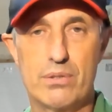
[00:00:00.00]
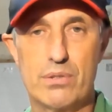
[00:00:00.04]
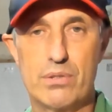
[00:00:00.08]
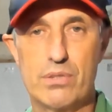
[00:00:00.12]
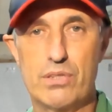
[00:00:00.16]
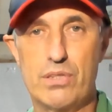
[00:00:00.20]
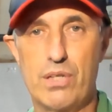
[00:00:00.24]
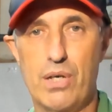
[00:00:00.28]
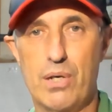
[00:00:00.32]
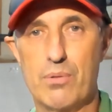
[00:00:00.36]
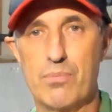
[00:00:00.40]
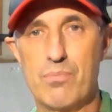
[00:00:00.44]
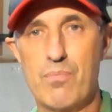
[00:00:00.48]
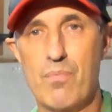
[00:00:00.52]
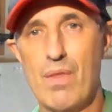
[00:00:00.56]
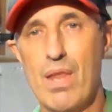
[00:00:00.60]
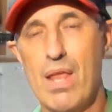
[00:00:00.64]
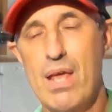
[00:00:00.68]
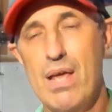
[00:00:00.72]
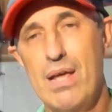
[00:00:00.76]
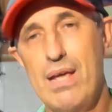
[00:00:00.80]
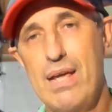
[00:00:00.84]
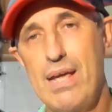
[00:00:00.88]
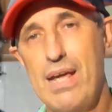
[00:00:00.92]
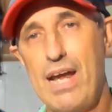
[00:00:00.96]
So
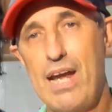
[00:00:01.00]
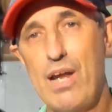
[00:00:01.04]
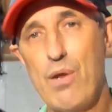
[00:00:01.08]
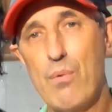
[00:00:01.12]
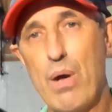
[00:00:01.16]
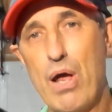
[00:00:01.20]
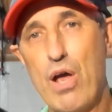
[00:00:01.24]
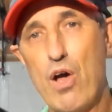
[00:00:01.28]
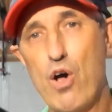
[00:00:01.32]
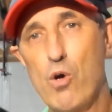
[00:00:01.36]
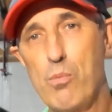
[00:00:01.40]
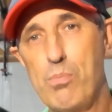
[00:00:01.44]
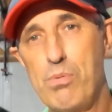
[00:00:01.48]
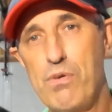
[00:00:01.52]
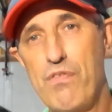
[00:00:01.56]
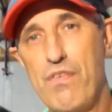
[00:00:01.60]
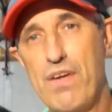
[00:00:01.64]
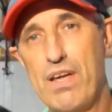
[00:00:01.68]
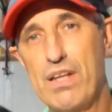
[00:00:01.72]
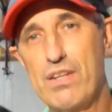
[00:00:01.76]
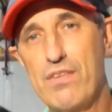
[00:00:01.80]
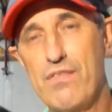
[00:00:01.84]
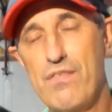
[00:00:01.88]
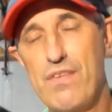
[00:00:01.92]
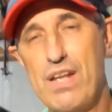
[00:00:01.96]
anyway, I hope you
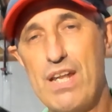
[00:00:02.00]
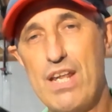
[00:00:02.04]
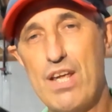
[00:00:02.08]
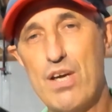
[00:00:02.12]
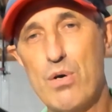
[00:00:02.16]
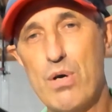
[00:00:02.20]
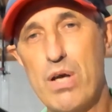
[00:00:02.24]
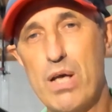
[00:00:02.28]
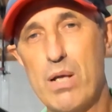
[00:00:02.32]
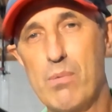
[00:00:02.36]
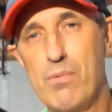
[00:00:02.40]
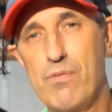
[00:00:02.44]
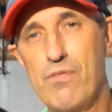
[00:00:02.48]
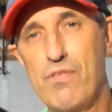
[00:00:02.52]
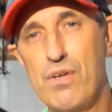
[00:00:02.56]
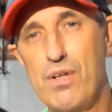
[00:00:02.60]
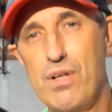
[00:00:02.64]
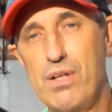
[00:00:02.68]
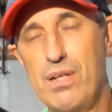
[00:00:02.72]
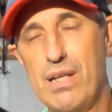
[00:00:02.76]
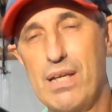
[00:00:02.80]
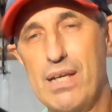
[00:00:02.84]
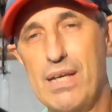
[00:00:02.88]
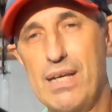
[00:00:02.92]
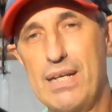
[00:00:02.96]
found the video
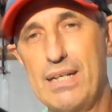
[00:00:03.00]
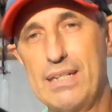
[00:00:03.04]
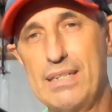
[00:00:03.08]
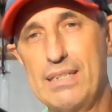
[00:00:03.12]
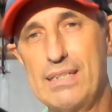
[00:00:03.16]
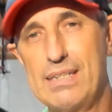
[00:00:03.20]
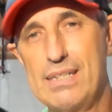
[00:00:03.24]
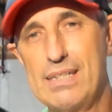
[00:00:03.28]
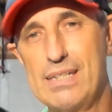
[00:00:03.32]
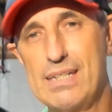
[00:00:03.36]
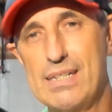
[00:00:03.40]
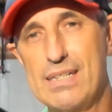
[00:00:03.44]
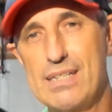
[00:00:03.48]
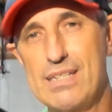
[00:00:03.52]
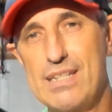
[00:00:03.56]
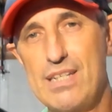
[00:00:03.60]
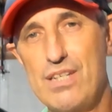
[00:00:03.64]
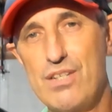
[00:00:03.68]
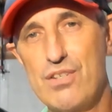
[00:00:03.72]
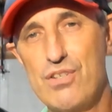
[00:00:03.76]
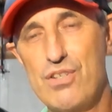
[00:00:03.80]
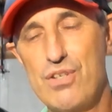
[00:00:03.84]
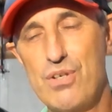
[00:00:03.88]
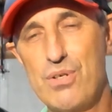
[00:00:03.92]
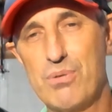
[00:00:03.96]
helpful, and uh, see
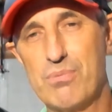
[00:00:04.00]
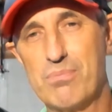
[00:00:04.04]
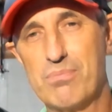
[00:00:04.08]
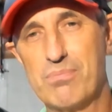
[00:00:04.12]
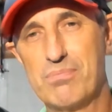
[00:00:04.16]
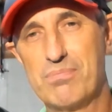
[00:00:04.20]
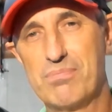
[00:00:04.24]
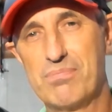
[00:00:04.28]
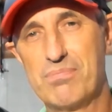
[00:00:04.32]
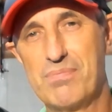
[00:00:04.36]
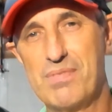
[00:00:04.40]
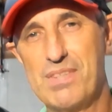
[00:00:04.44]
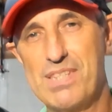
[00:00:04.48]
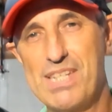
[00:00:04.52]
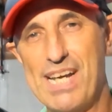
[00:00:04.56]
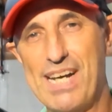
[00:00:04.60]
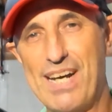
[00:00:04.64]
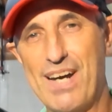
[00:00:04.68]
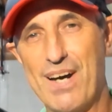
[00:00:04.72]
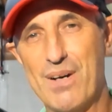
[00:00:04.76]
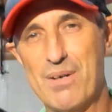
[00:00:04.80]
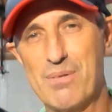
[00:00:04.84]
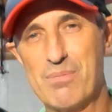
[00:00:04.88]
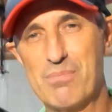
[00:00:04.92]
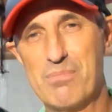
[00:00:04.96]
you soon. Take
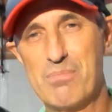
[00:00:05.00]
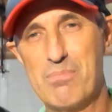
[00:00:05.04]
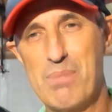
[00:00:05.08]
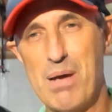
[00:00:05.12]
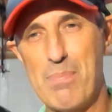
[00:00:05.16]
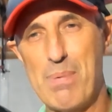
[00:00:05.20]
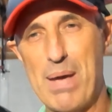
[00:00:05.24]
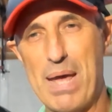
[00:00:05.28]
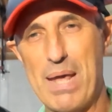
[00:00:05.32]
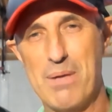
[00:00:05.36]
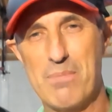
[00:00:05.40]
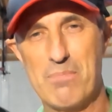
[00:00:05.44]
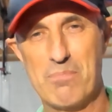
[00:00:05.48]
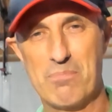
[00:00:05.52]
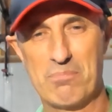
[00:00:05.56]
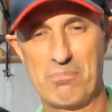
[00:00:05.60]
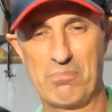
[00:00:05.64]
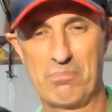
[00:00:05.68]
care. Bye bye.